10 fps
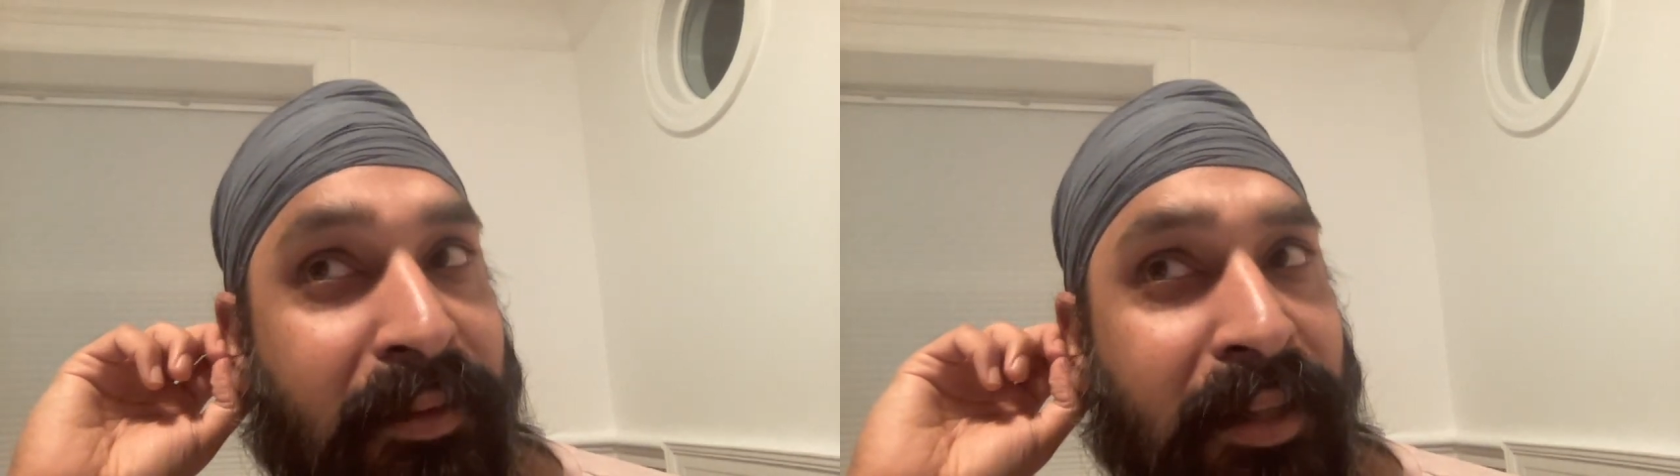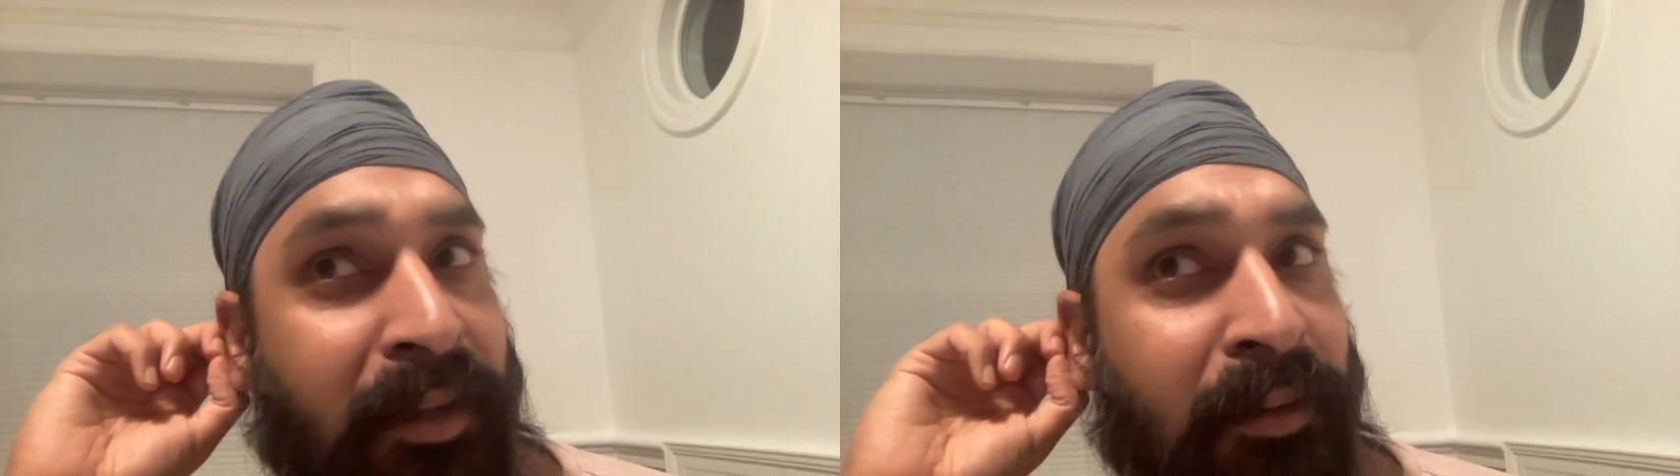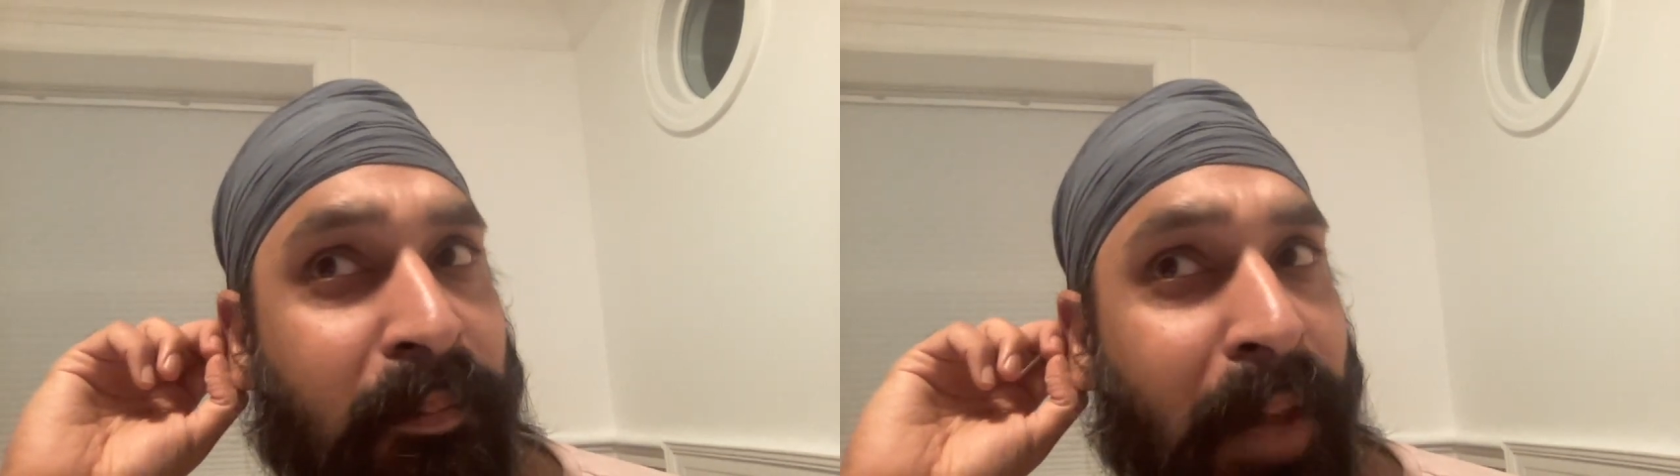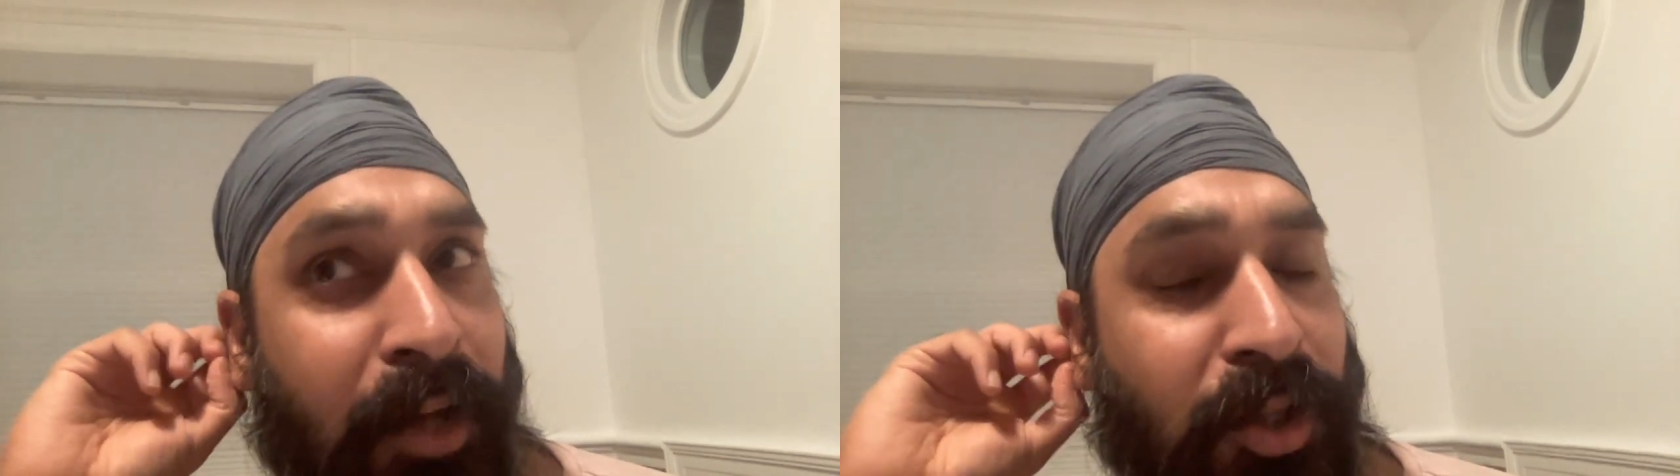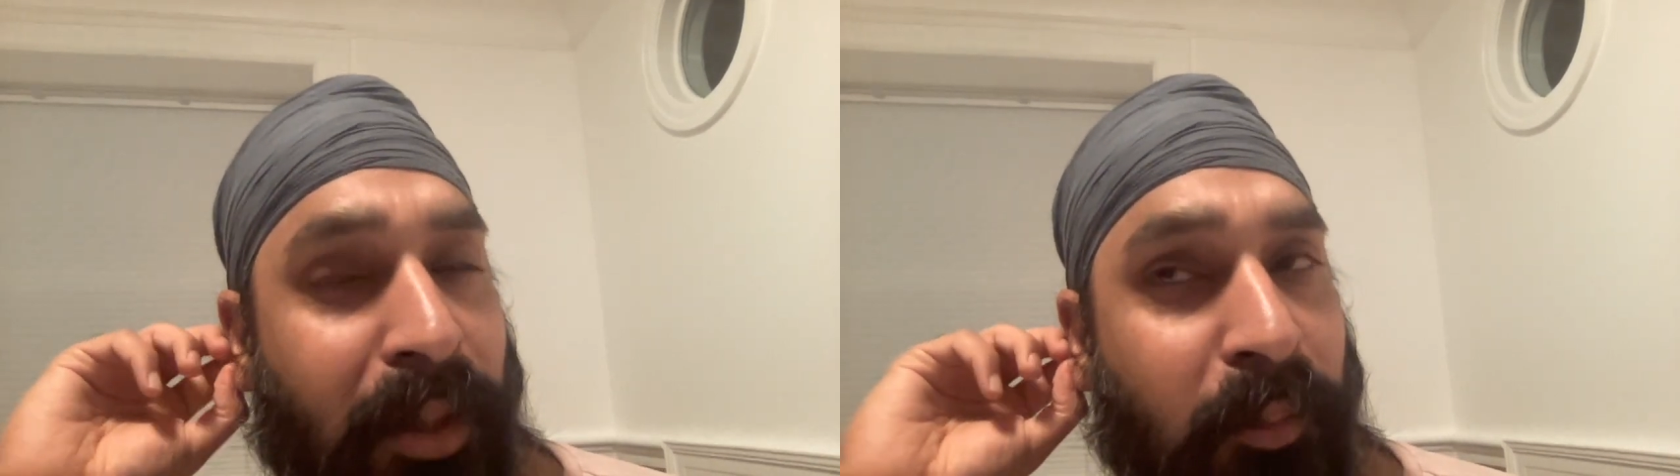didn't
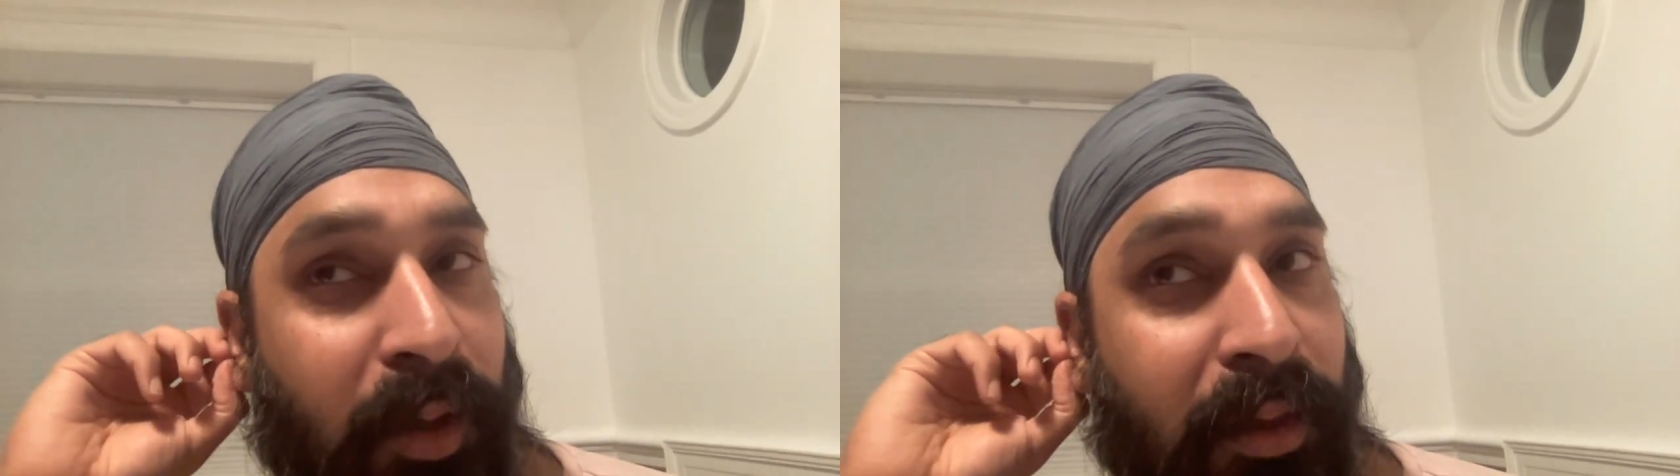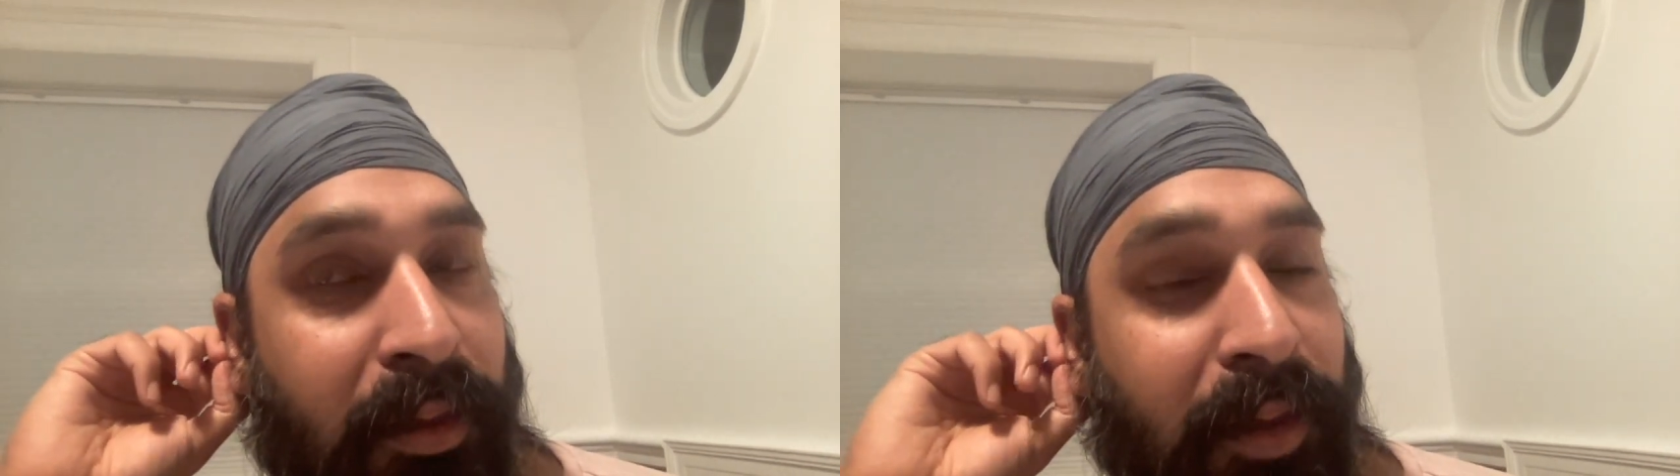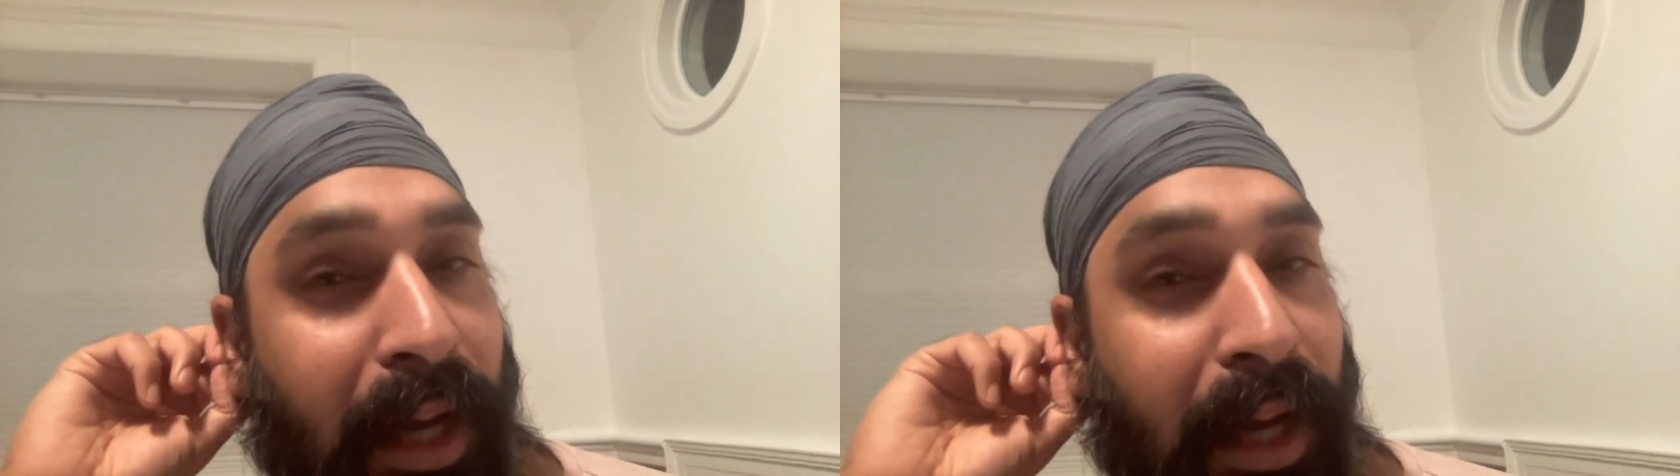match up with